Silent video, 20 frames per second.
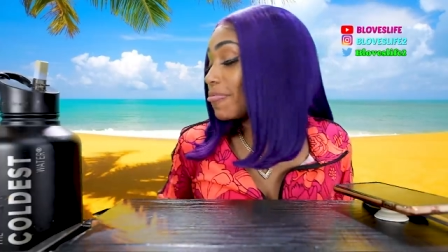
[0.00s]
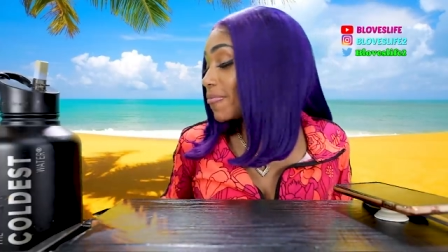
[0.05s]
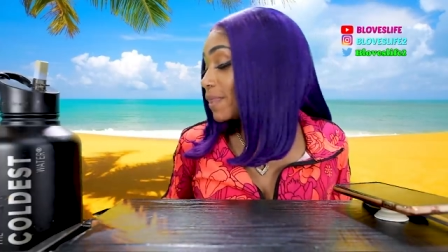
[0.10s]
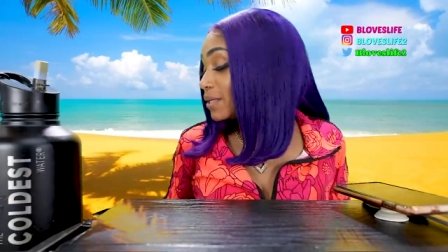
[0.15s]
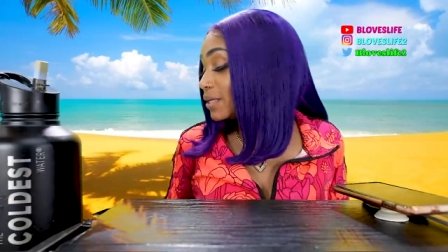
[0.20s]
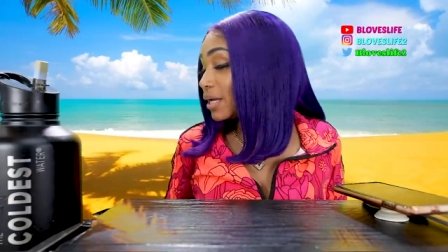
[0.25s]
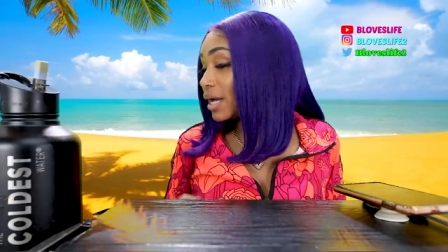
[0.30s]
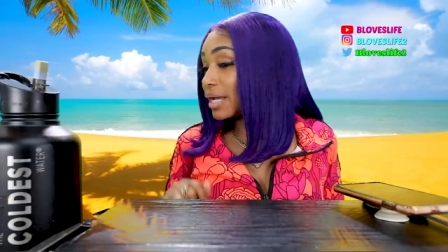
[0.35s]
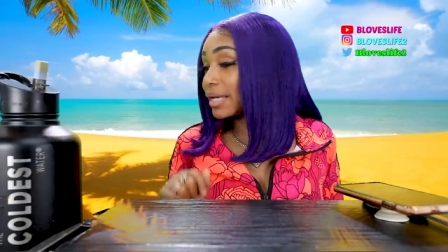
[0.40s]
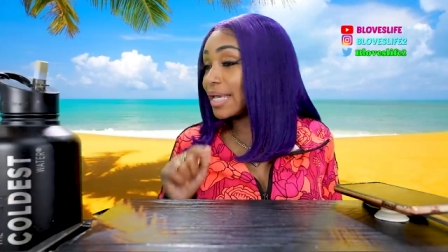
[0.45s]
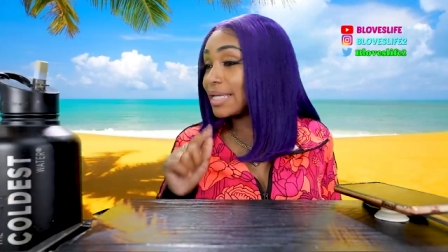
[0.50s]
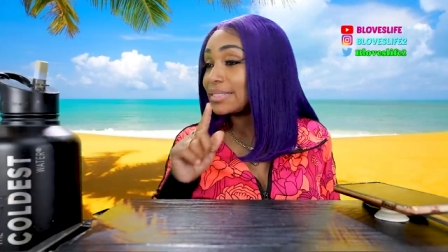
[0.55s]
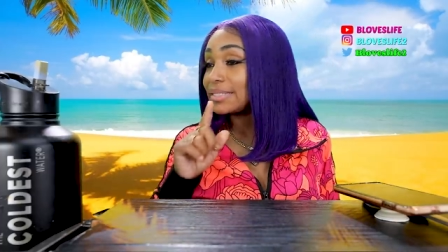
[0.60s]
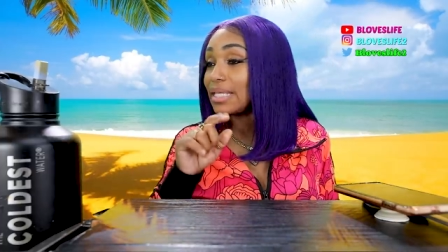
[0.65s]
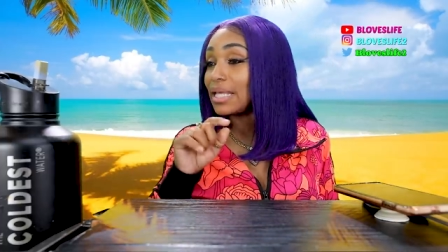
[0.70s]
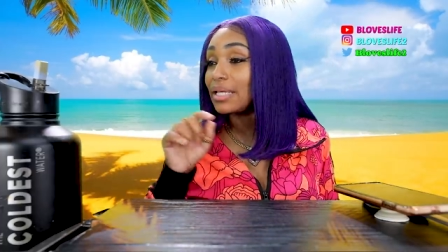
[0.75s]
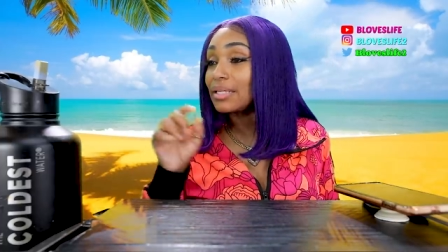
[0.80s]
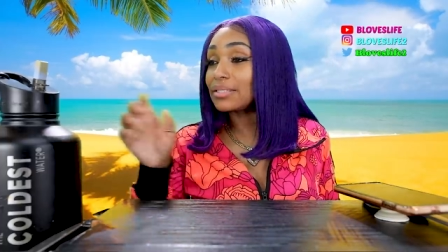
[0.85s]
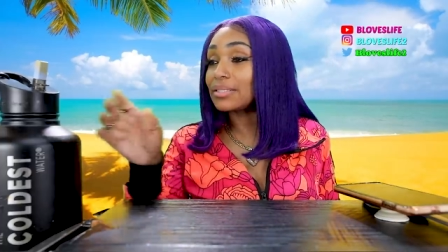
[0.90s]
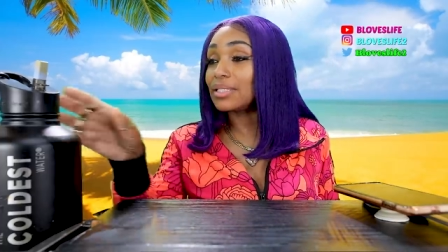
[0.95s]
yeah i got
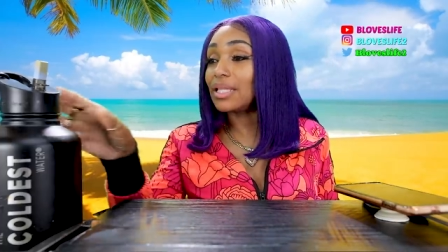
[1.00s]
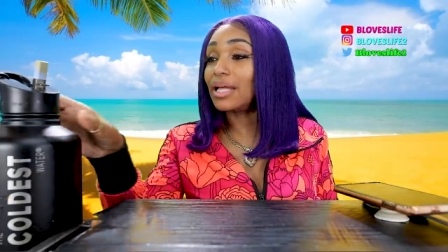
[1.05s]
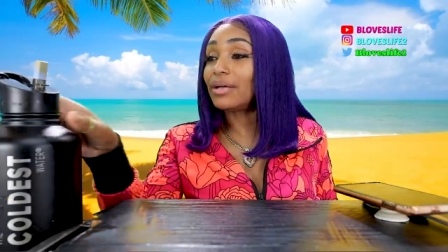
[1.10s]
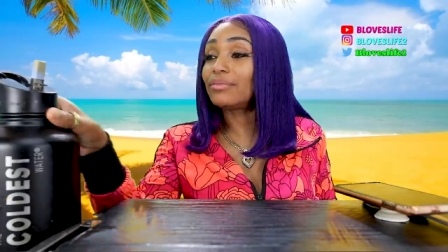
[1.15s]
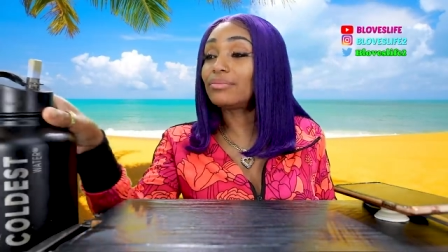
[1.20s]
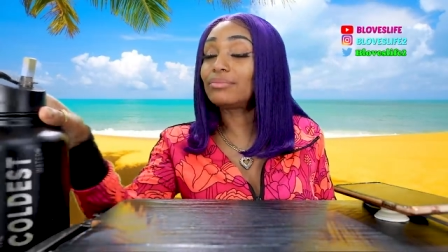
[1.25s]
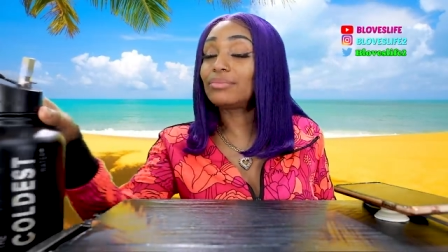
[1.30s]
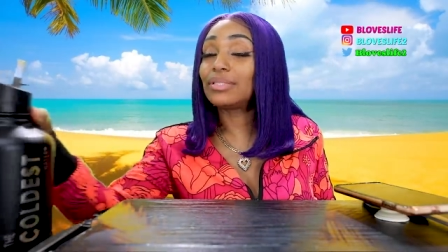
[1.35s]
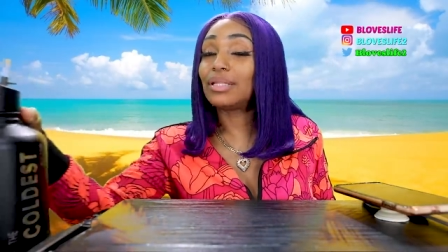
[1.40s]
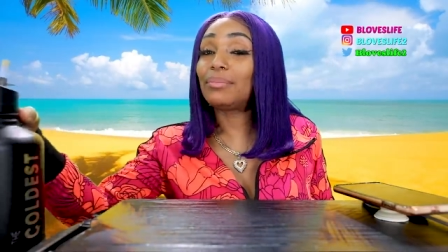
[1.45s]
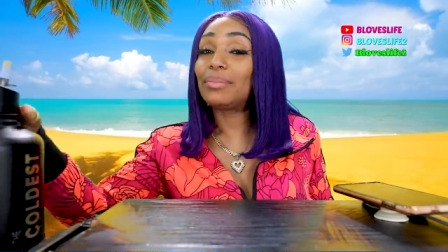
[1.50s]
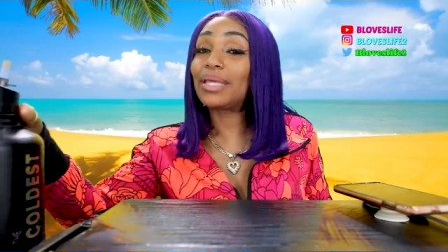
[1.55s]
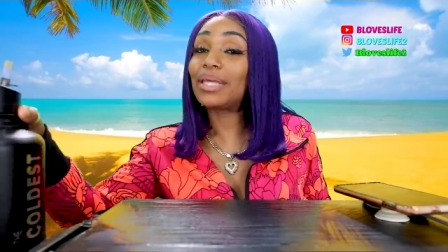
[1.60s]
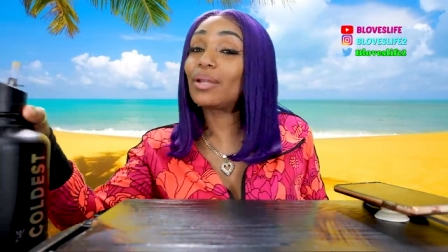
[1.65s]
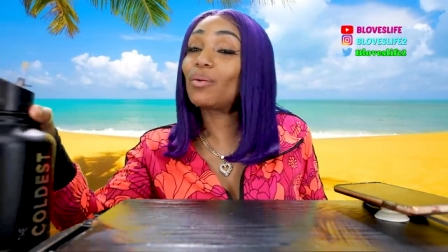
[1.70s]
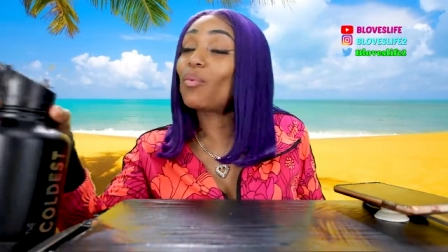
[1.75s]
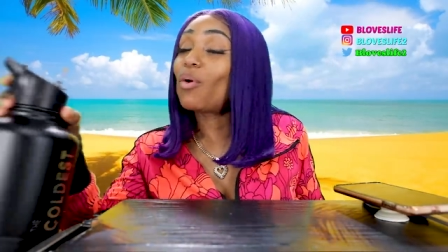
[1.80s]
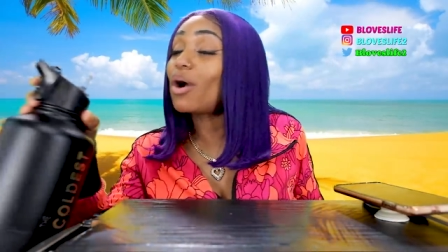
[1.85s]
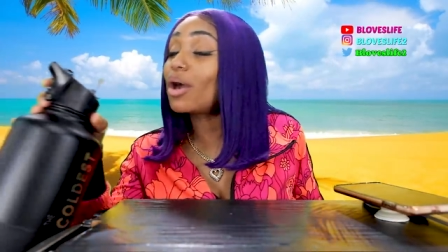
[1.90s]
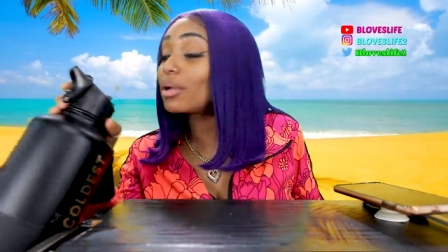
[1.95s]
seconds left let me get
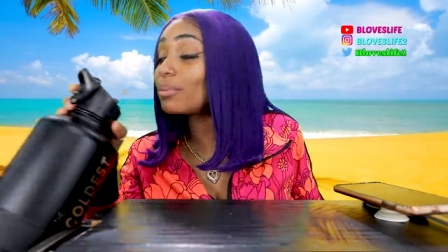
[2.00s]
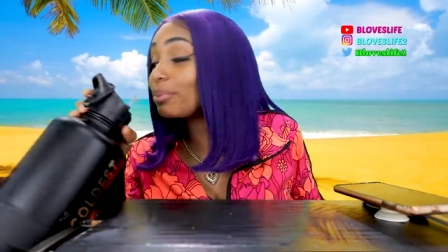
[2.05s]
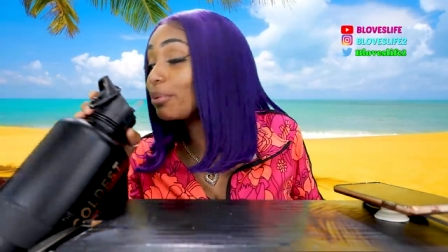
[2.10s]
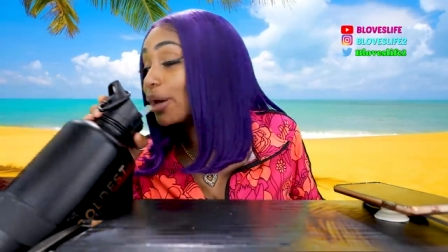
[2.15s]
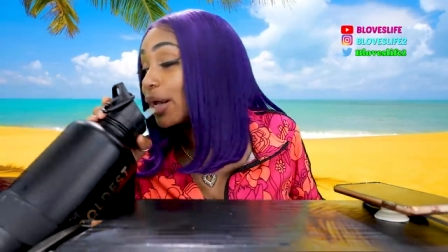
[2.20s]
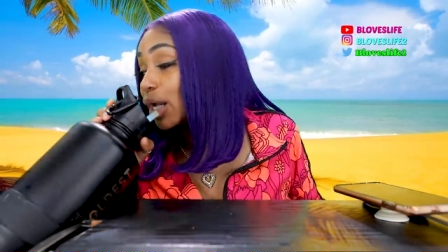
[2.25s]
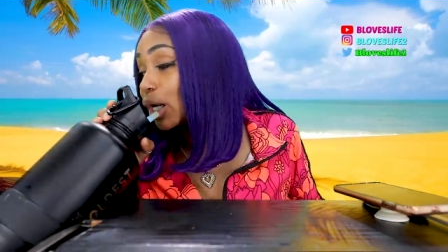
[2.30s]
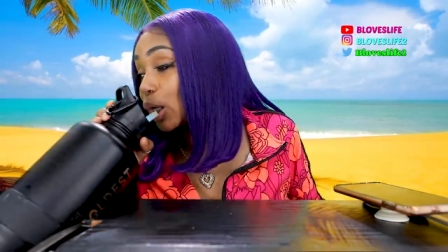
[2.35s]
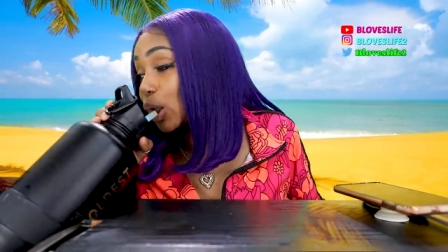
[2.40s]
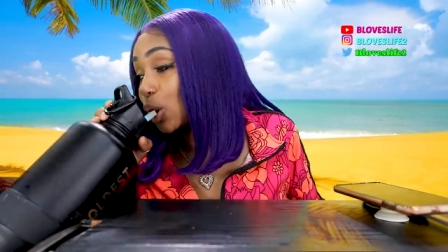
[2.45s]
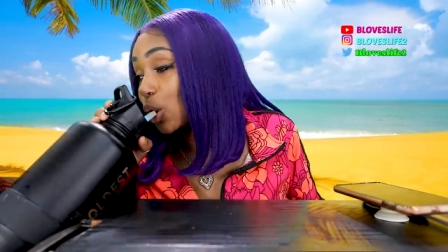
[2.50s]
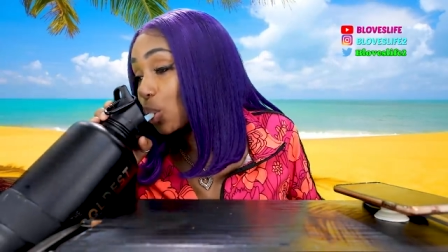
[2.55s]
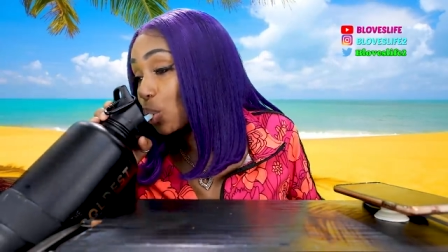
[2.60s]
a water break